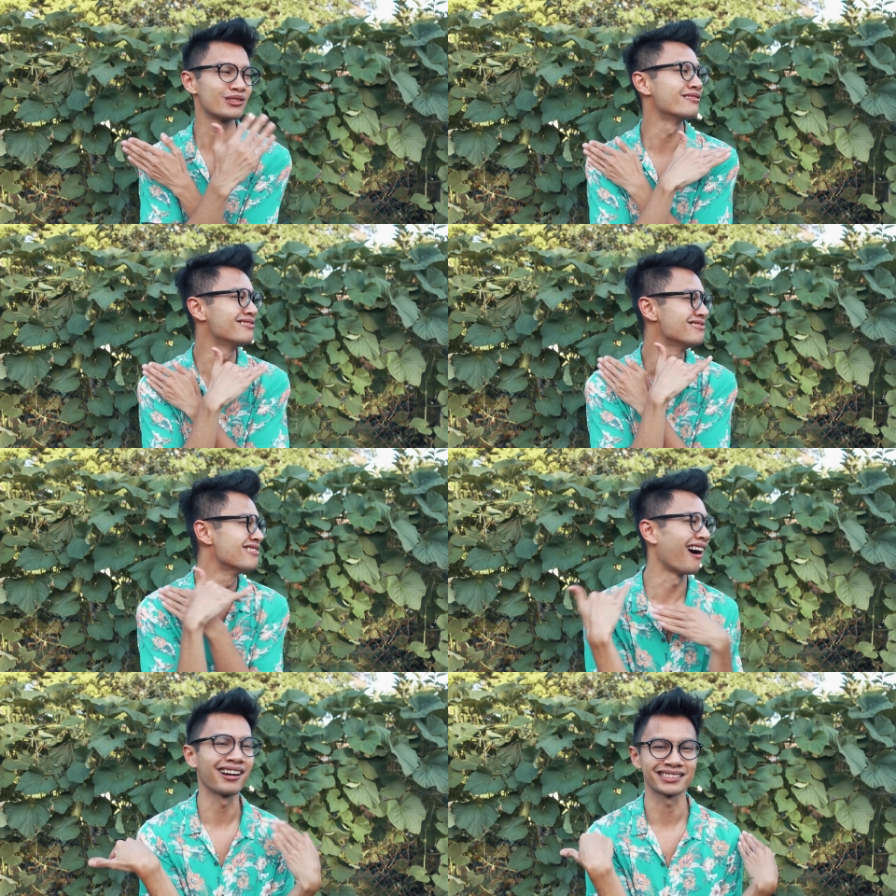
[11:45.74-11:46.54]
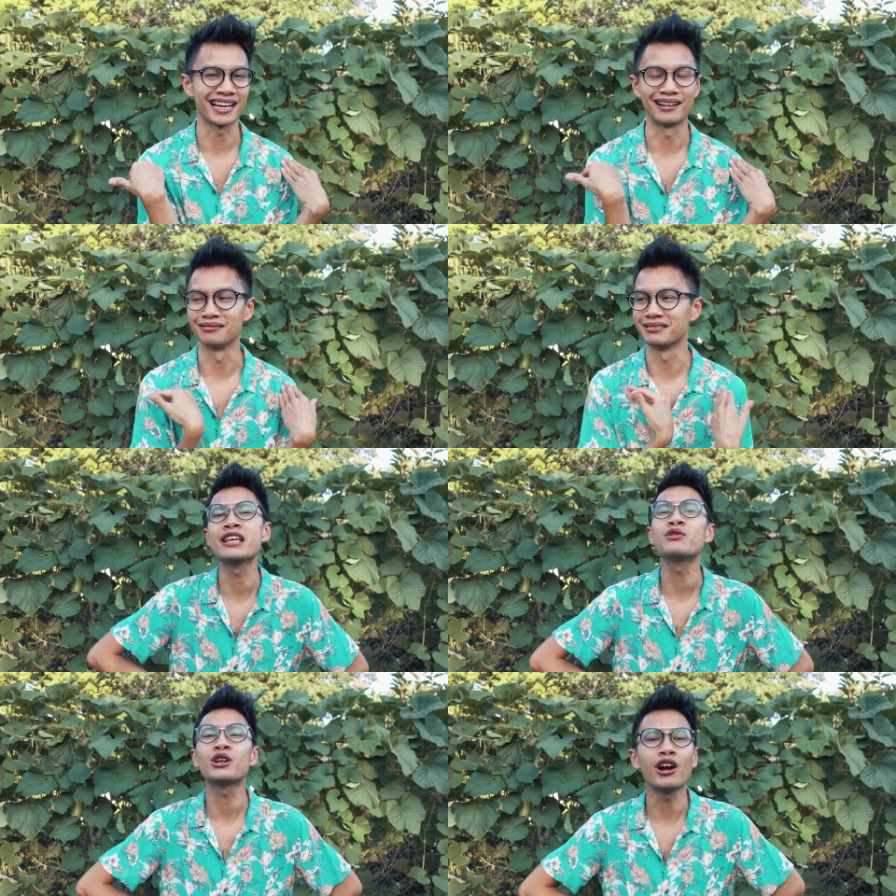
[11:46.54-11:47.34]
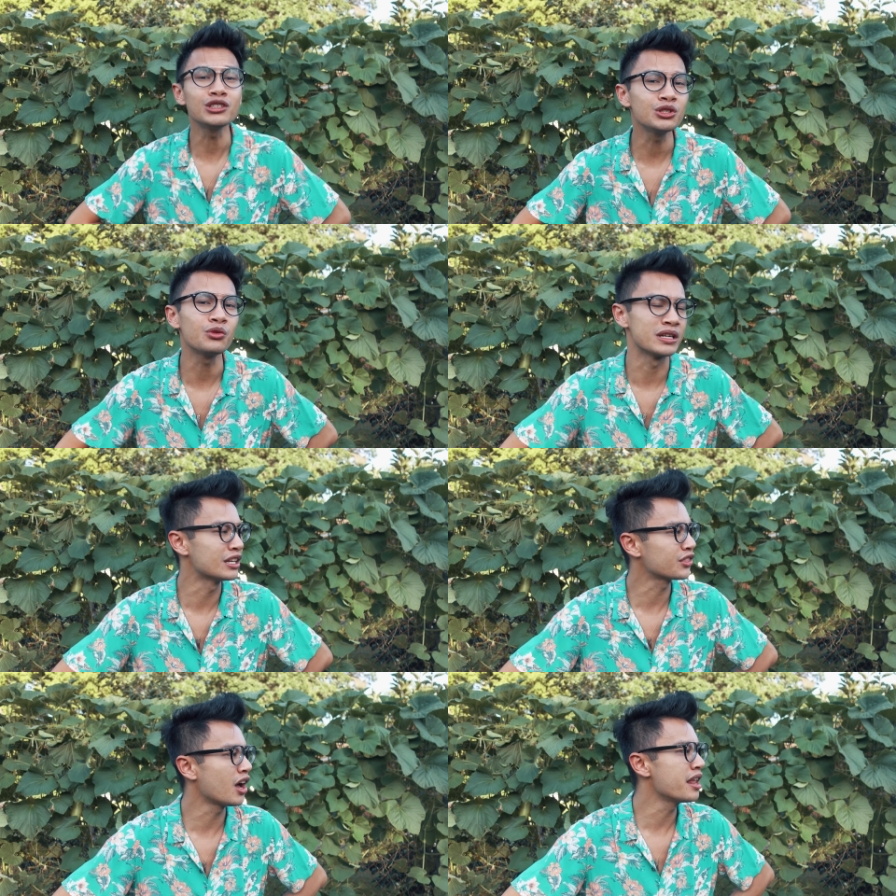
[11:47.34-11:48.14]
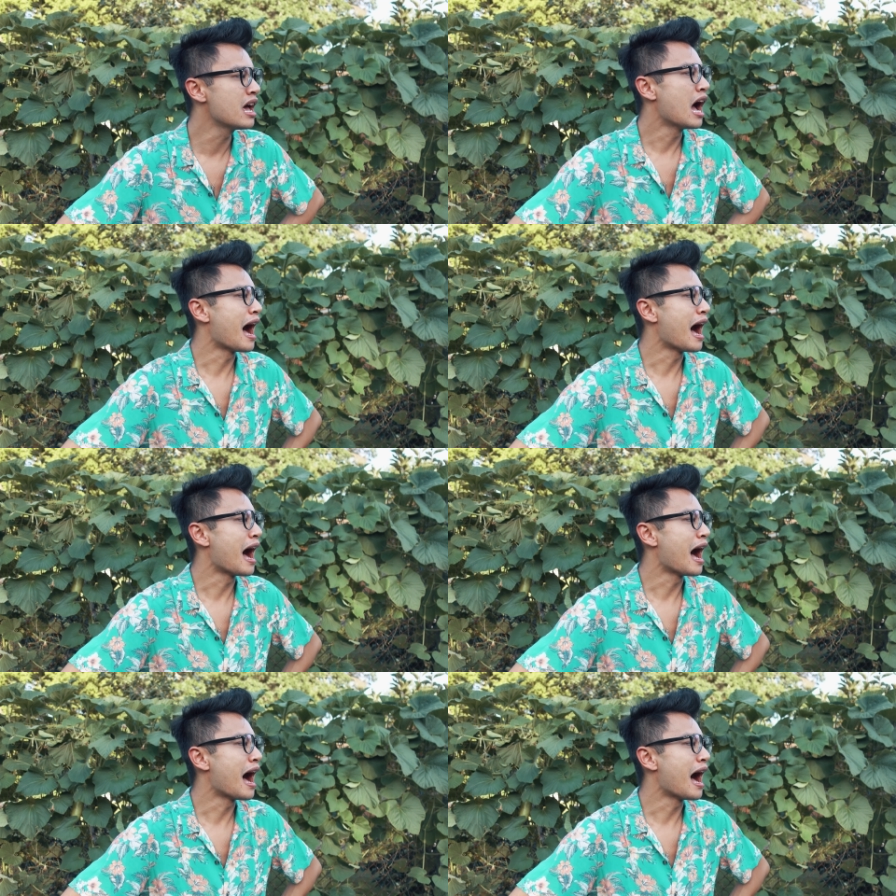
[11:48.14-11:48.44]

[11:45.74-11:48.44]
In regards to the readathon,